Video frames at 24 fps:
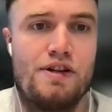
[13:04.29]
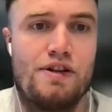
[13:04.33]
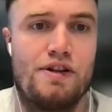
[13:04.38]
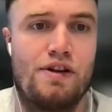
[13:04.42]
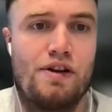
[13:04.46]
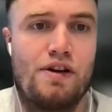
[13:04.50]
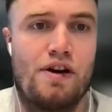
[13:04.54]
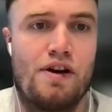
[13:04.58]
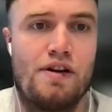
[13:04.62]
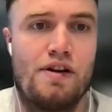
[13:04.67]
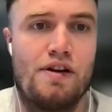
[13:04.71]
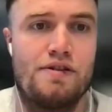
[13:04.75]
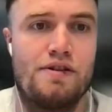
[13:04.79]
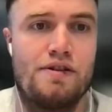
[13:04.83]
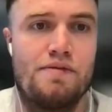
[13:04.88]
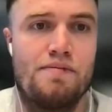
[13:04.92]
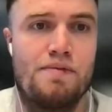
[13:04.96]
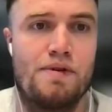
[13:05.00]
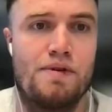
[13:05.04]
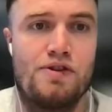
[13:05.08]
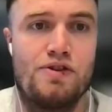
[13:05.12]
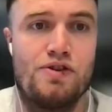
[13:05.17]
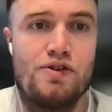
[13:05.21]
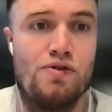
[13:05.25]
you can go into,
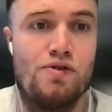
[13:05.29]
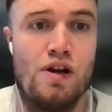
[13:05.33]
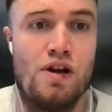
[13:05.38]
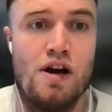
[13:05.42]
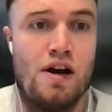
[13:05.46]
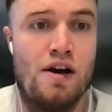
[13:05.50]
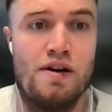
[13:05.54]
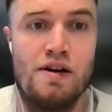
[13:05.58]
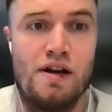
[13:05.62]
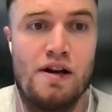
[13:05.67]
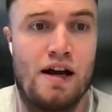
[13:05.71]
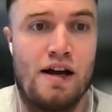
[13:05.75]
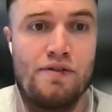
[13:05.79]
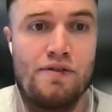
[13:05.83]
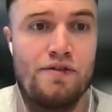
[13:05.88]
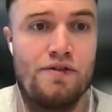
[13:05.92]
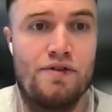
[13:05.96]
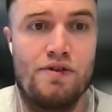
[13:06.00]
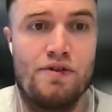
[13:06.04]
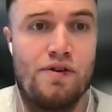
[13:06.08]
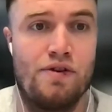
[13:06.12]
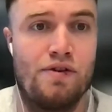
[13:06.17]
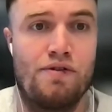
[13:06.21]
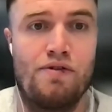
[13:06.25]
because you learn how to
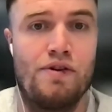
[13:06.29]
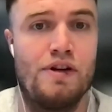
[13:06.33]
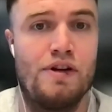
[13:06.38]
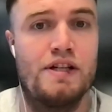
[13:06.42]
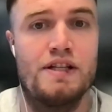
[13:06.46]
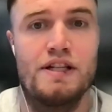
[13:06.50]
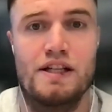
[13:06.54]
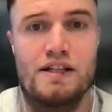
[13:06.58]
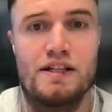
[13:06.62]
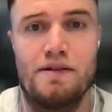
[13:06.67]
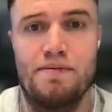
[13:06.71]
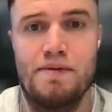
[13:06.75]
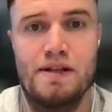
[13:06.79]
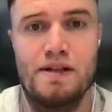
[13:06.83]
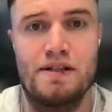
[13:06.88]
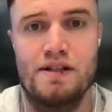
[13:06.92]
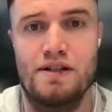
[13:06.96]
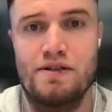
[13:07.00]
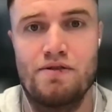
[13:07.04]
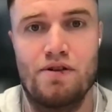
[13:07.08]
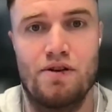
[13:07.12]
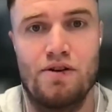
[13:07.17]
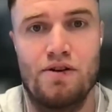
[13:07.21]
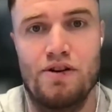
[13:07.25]
do a 360
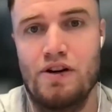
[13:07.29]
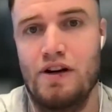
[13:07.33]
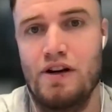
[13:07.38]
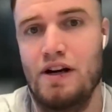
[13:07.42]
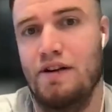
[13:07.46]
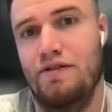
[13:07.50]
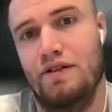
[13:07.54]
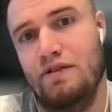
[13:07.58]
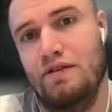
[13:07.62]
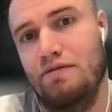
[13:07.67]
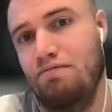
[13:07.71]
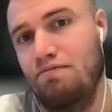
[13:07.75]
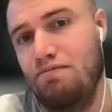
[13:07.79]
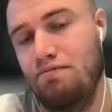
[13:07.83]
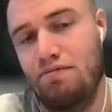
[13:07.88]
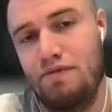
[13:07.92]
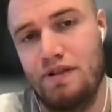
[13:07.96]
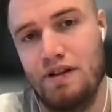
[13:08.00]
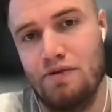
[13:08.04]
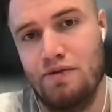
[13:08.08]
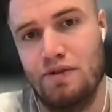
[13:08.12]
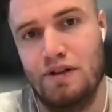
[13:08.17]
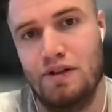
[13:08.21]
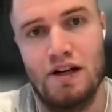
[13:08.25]
business role. You know how to
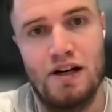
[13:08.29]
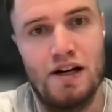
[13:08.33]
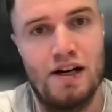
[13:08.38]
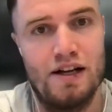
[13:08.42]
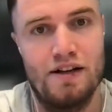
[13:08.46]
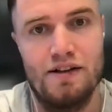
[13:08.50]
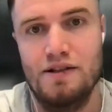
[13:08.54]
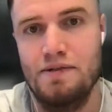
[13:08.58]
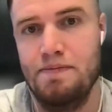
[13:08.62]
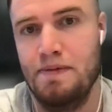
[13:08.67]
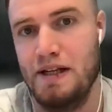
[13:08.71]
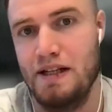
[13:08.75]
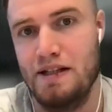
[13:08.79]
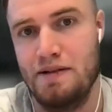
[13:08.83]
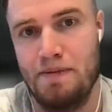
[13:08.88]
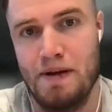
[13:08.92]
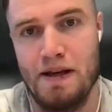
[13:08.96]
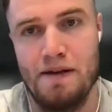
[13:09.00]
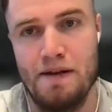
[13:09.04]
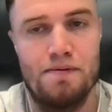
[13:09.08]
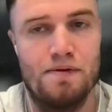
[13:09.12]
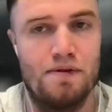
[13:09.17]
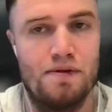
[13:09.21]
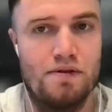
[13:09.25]
deal with clients, speak to
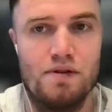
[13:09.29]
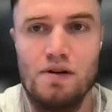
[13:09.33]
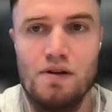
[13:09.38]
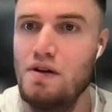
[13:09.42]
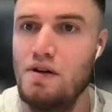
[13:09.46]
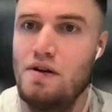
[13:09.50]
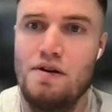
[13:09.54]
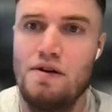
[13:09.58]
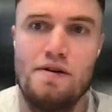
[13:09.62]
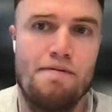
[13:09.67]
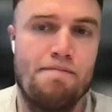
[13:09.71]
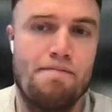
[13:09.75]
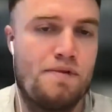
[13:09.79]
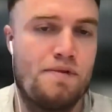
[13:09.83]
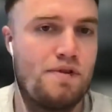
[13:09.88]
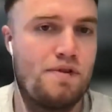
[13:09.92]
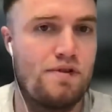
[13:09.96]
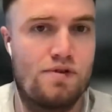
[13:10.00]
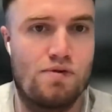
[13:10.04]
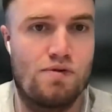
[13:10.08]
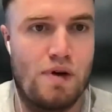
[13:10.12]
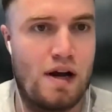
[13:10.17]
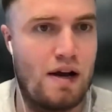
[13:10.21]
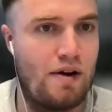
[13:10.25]
people,
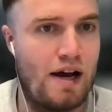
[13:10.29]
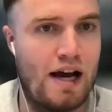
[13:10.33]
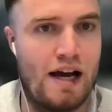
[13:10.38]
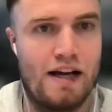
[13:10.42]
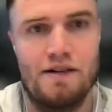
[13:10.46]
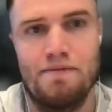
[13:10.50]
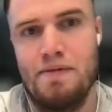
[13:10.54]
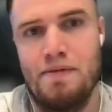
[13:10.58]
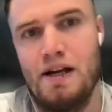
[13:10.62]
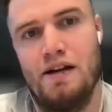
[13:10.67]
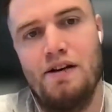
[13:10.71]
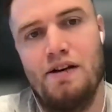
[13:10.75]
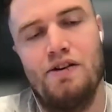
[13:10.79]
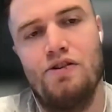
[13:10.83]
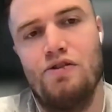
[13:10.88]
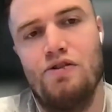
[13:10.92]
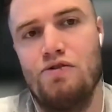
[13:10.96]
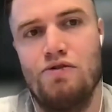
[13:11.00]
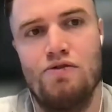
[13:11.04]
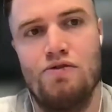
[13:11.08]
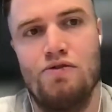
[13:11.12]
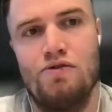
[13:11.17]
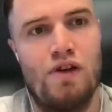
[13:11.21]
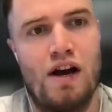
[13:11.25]
sort out admin.
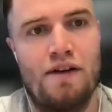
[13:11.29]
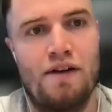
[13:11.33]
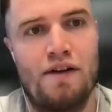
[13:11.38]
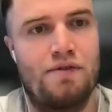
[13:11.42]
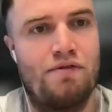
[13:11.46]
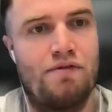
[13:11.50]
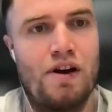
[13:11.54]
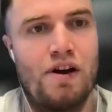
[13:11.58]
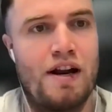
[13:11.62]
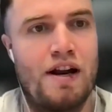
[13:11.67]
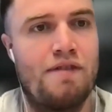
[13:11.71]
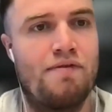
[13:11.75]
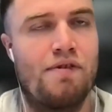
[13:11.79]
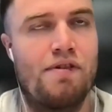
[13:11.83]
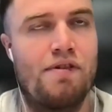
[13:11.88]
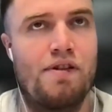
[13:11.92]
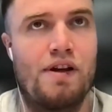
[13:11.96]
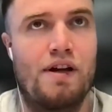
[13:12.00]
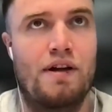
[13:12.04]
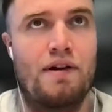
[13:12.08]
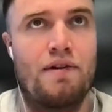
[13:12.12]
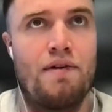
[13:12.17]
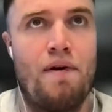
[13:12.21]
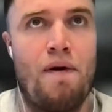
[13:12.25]
You have to run
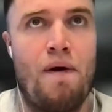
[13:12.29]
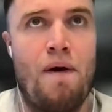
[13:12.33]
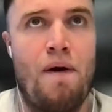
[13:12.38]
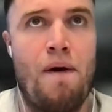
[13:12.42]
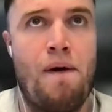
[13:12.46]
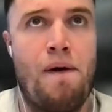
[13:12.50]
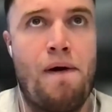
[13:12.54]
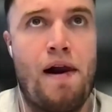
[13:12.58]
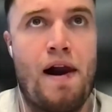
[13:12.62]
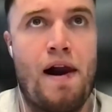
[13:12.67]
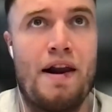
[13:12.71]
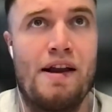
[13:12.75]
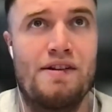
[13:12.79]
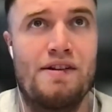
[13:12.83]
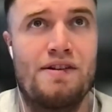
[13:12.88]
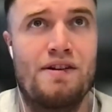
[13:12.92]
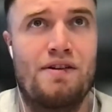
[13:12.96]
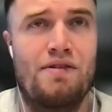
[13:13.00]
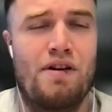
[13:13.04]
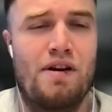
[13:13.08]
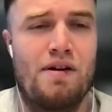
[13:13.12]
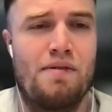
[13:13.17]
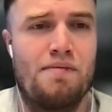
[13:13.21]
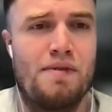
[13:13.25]
everything, and it's
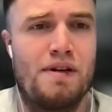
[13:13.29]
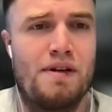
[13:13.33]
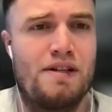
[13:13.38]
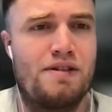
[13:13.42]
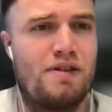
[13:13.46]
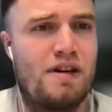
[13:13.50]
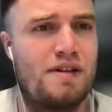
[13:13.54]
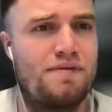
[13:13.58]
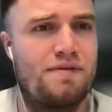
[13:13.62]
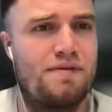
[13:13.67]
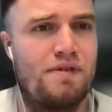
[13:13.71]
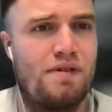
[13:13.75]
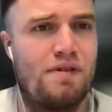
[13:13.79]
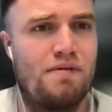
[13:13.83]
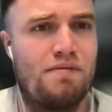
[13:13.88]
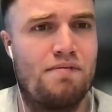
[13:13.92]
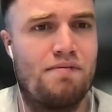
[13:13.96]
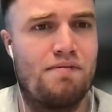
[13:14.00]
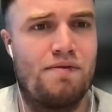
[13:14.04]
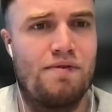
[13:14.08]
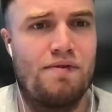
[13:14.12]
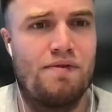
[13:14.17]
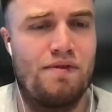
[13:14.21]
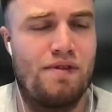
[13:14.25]
incredibly stressful,
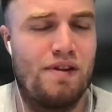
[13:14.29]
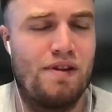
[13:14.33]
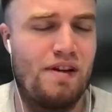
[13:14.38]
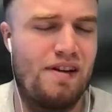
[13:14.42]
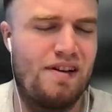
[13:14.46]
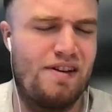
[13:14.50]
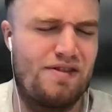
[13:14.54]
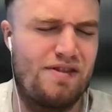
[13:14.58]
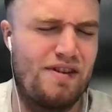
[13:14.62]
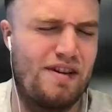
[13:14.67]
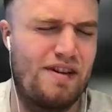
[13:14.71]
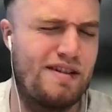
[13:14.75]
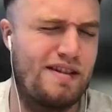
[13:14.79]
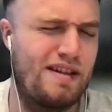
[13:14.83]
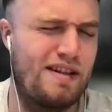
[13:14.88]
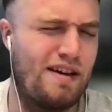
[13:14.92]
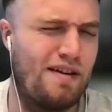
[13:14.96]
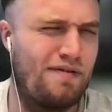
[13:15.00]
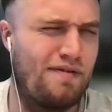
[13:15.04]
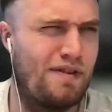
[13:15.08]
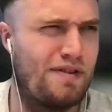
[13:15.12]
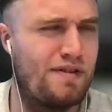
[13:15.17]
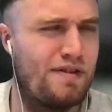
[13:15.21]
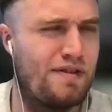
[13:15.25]
and the industry
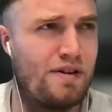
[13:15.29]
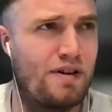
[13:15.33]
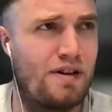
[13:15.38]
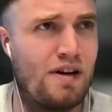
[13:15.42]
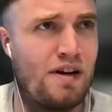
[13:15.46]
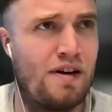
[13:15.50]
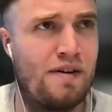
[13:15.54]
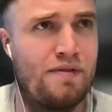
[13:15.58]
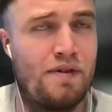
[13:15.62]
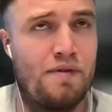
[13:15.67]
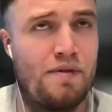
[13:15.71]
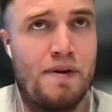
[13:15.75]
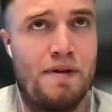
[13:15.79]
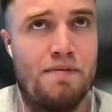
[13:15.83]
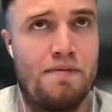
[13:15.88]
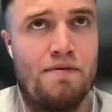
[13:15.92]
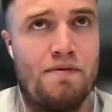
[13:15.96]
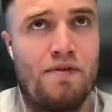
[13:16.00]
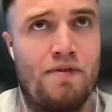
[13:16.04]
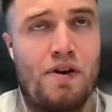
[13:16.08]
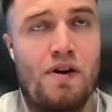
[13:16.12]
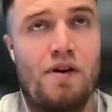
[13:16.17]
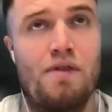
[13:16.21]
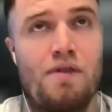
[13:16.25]
itself doesn't look after the
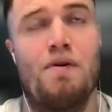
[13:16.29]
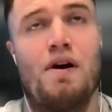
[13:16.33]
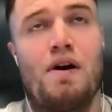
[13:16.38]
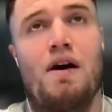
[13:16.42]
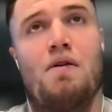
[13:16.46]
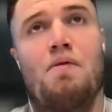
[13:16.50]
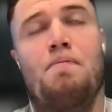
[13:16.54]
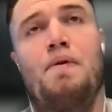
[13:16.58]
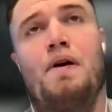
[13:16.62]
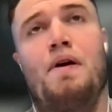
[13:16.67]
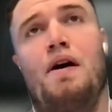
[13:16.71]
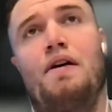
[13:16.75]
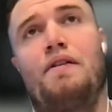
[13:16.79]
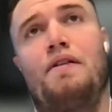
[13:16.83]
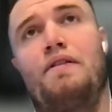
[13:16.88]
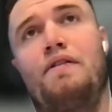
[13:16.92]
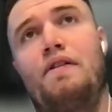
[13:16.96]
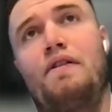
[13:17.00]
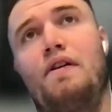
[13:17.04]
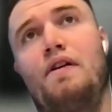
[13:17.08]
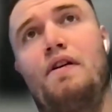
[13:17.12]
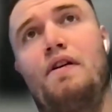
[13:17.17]
people very well. But